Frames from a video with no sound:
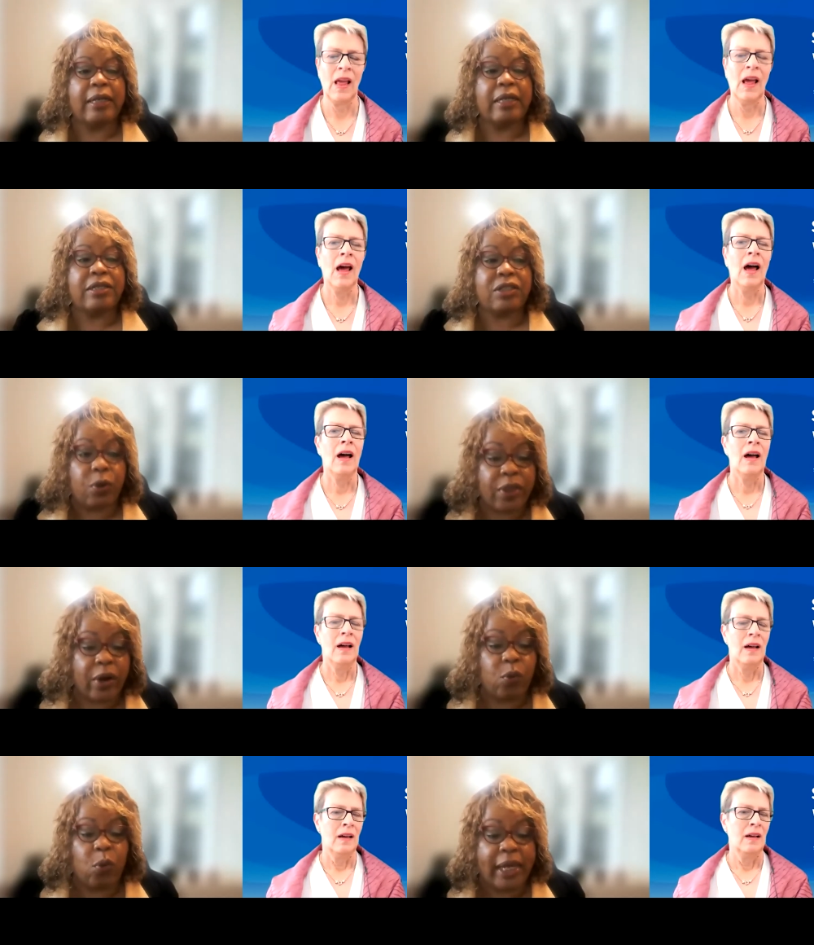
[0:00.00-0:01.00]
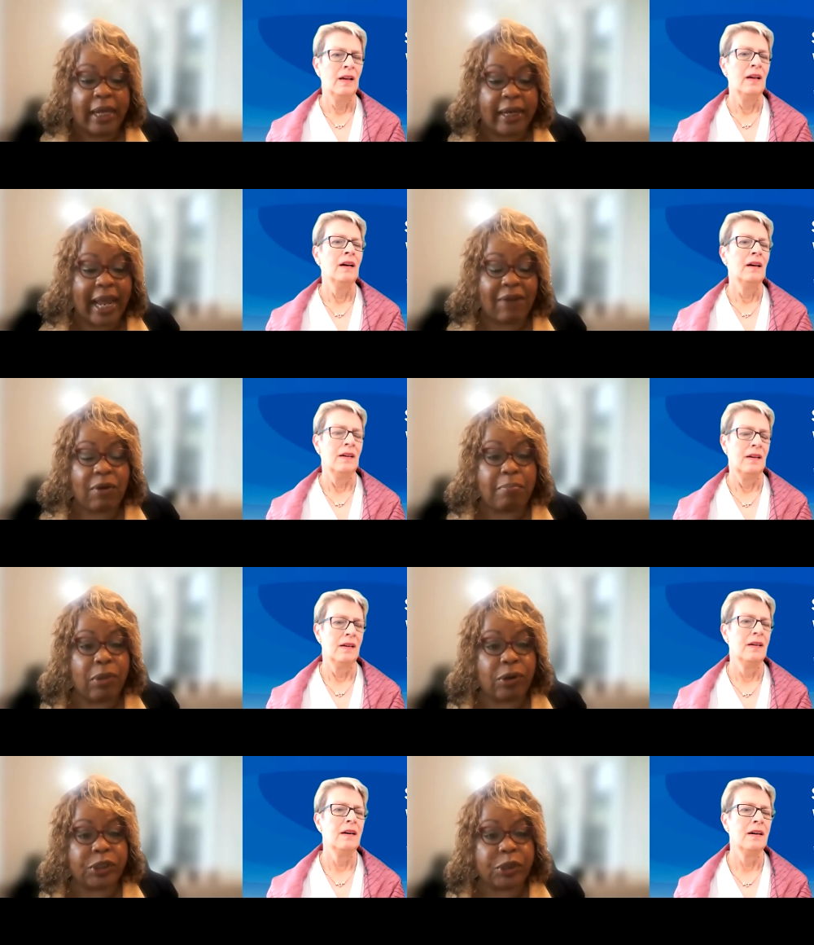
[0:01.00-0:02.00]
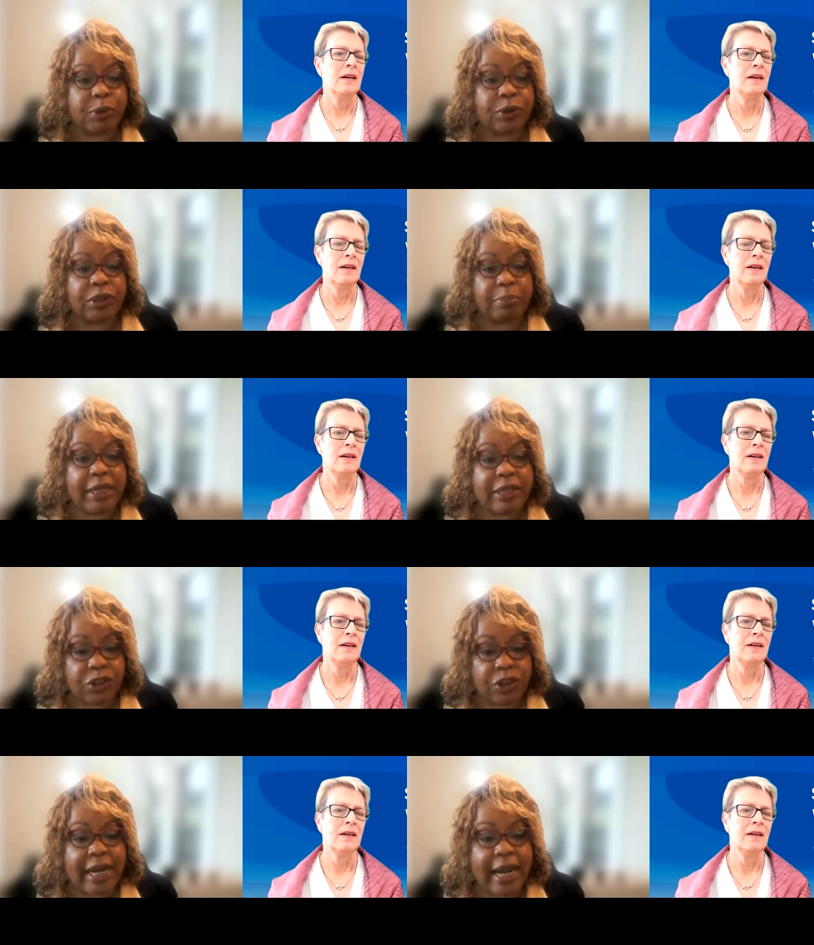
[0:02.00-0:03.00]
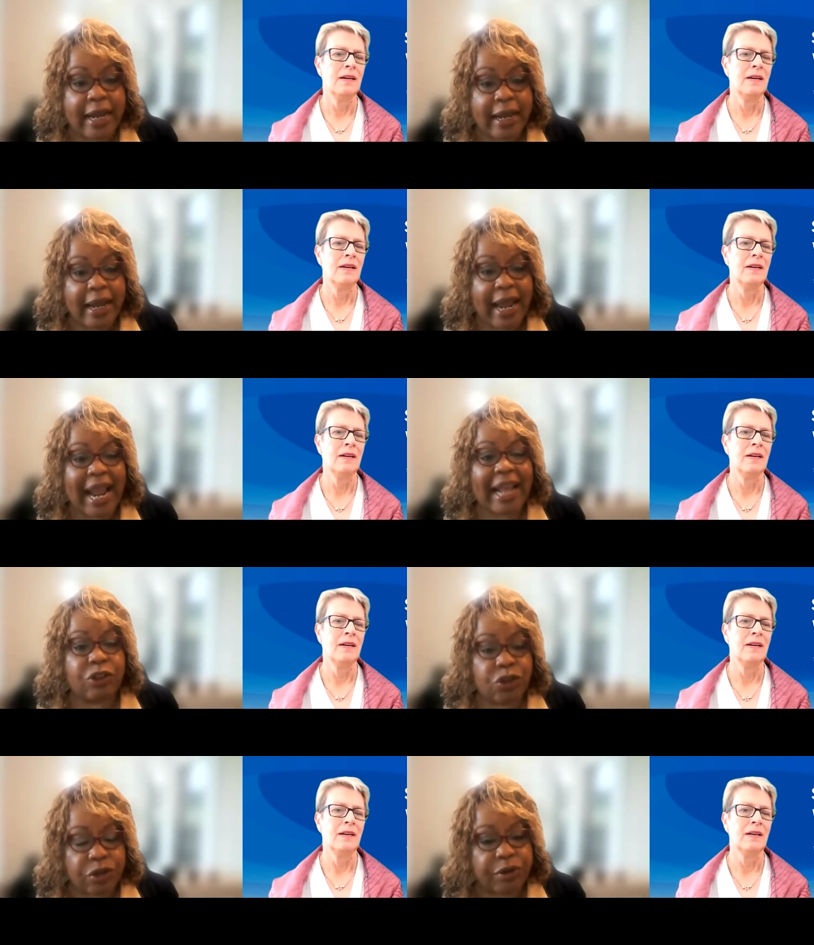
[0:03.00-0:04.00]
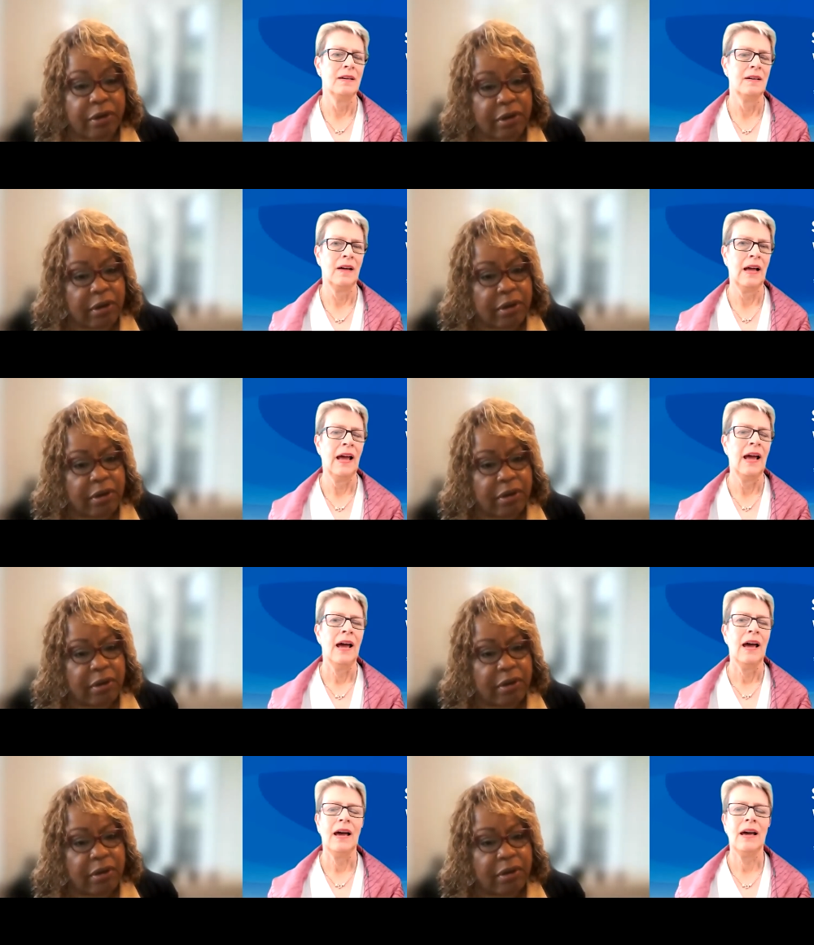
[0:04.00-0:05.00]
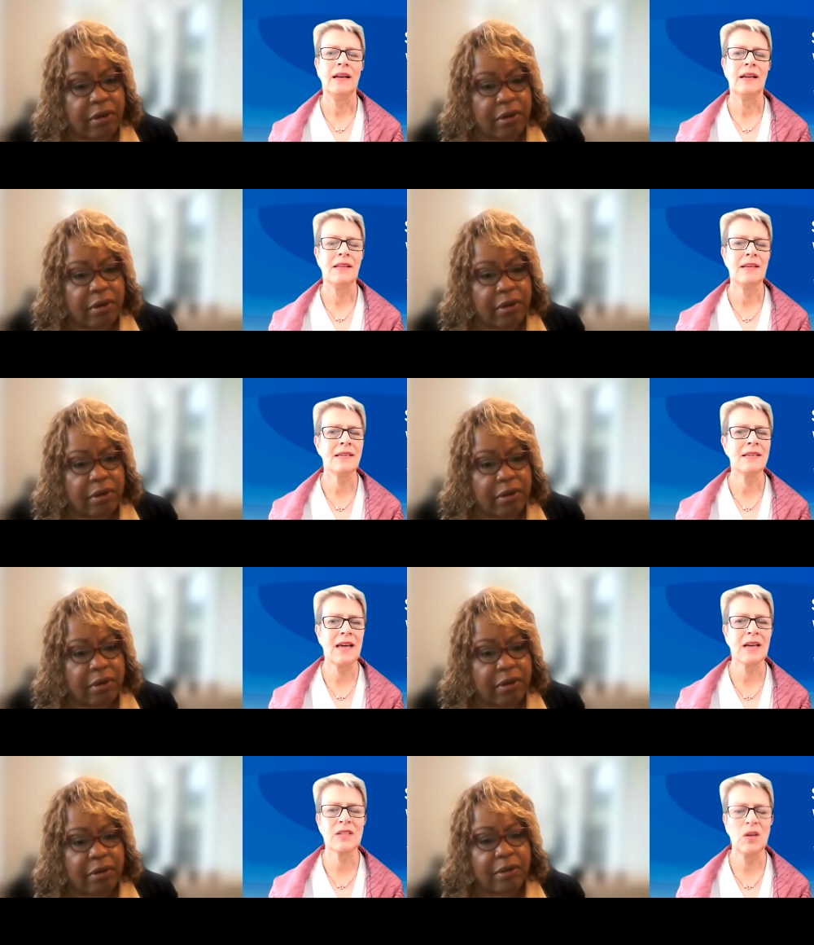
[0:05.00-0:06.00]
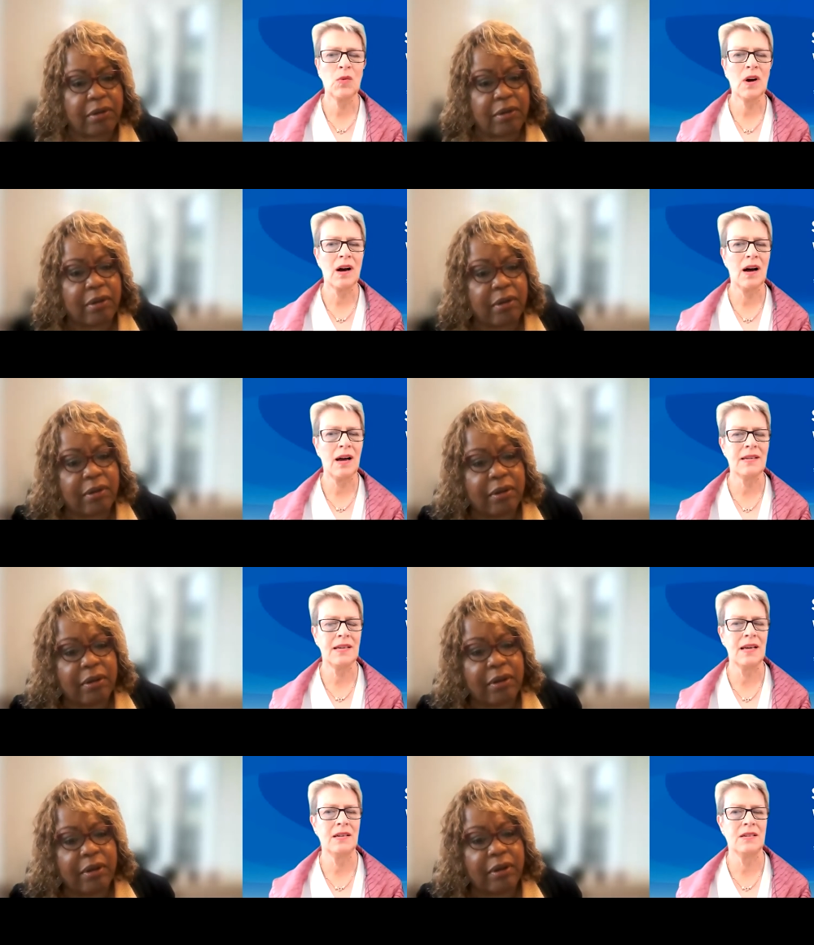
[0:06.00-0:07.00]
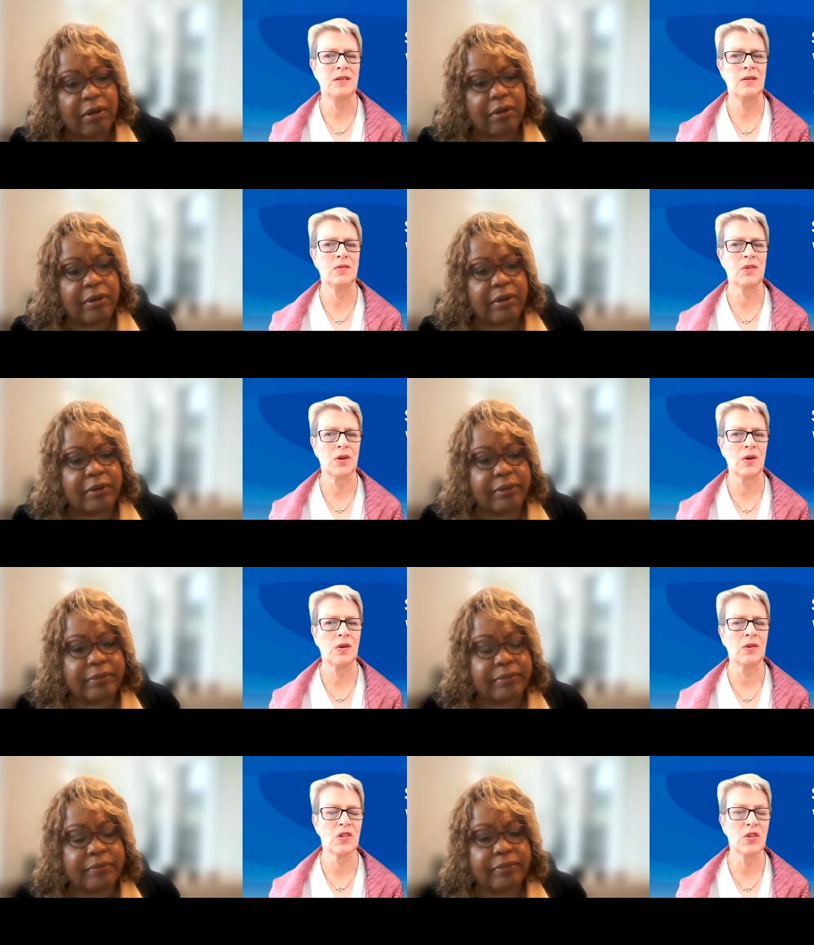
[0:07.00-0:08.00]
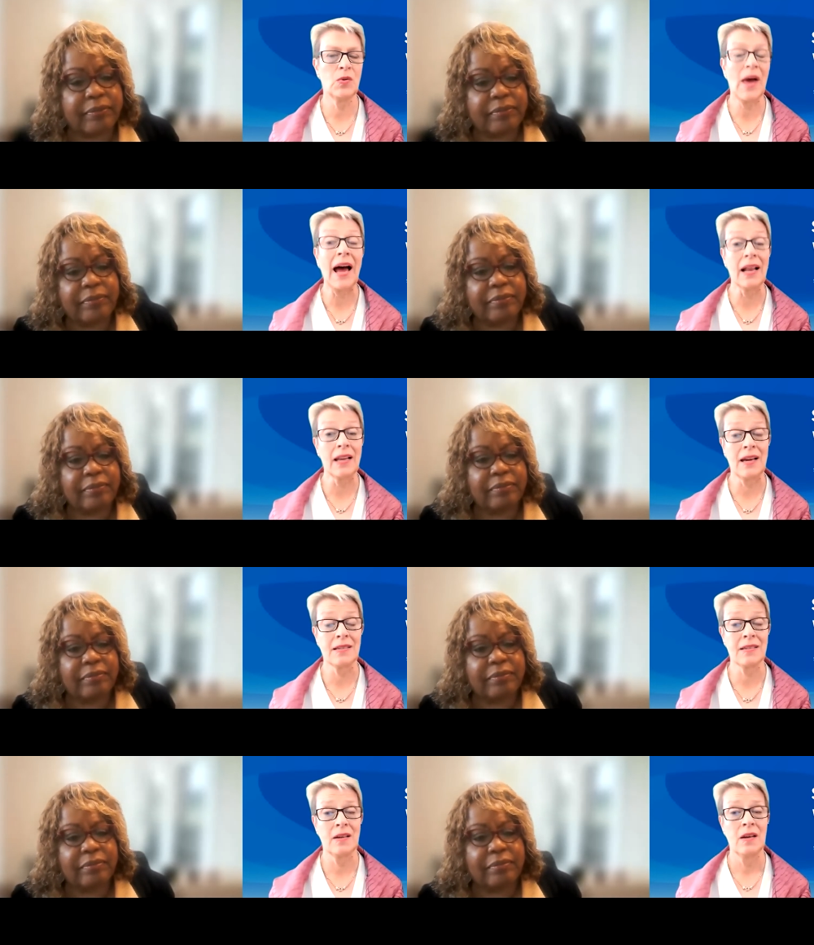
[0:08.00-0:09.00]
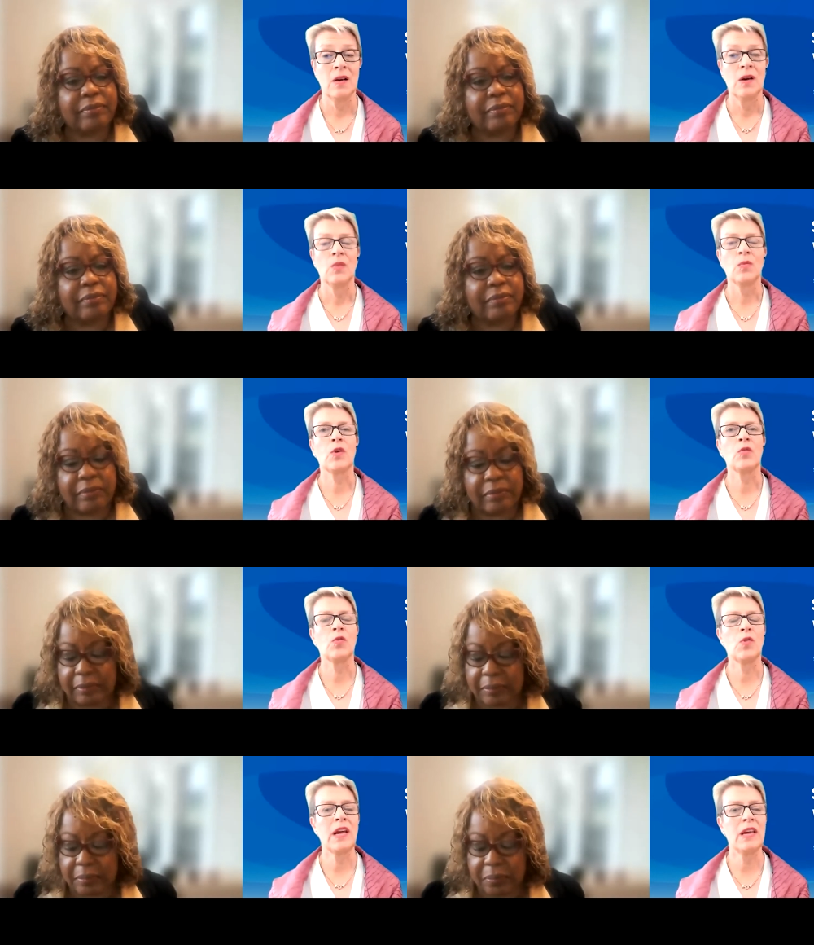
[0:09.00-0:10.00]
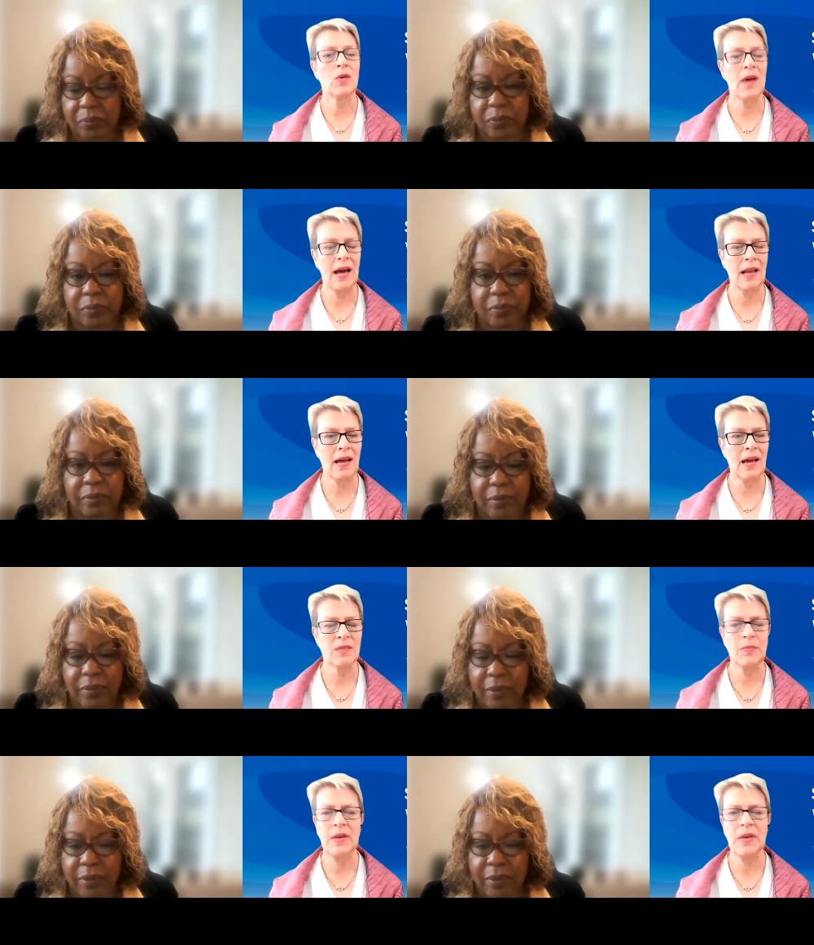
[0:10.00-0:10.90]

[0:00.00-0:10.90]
Speaker 1: so that we can have a multiple dimension answer?
Speaker 2: And this is actually where I tend to turn to allies, recruiting your allies,